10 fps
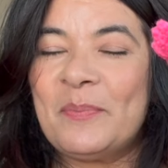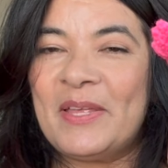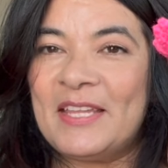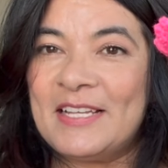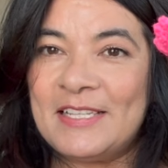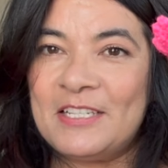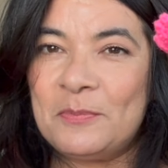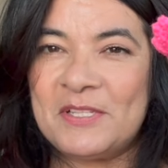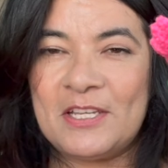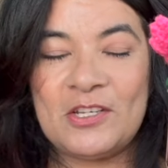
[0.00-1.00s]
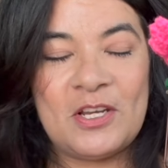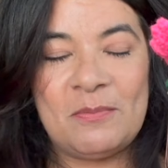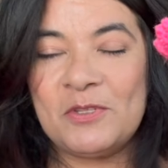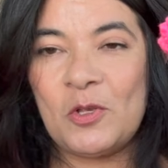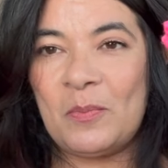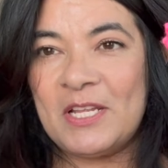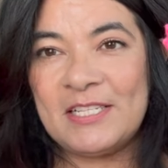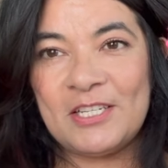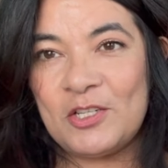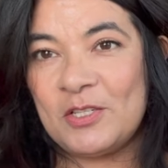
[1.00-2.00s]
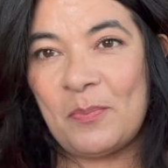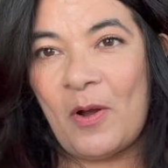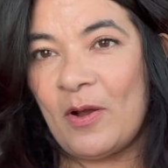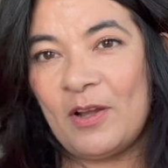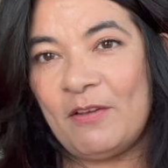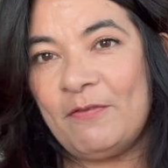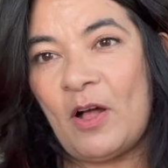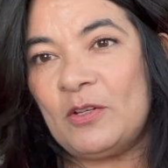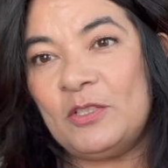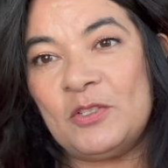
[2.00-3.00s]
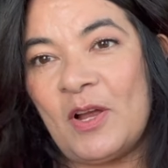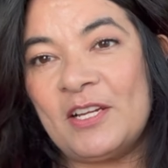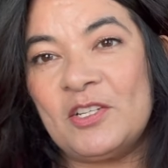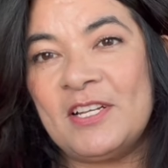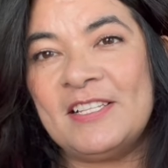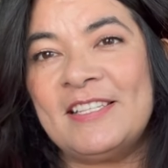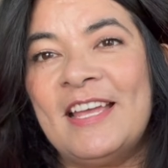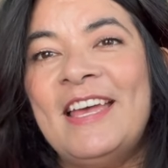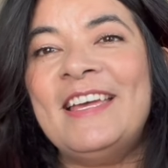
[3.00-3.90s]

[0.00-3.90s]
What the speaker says: but they said to position them so many stitches apart and I followed the directions.